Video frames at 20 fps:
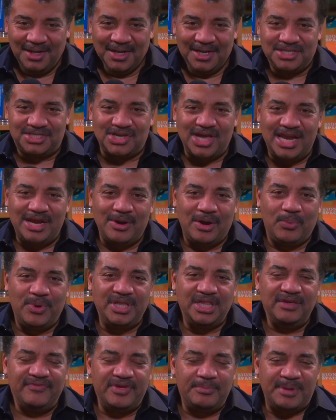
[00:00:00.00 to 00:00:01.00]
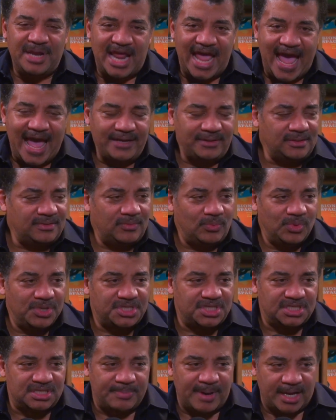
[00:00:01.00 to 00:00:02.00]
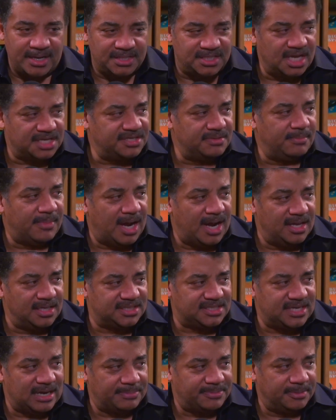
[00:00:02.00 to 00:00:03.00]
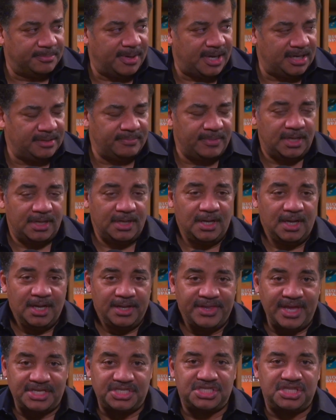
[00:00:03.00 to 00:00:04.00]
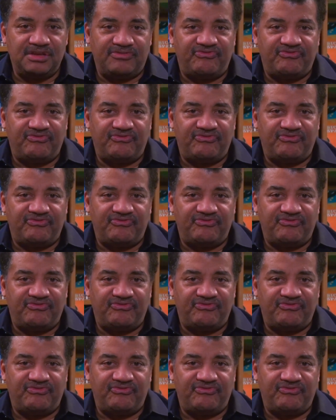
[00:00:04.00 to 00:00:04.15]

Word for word: So anyway, we live in Manhattan, which is about a dozen miles top to bottom. Right. That's the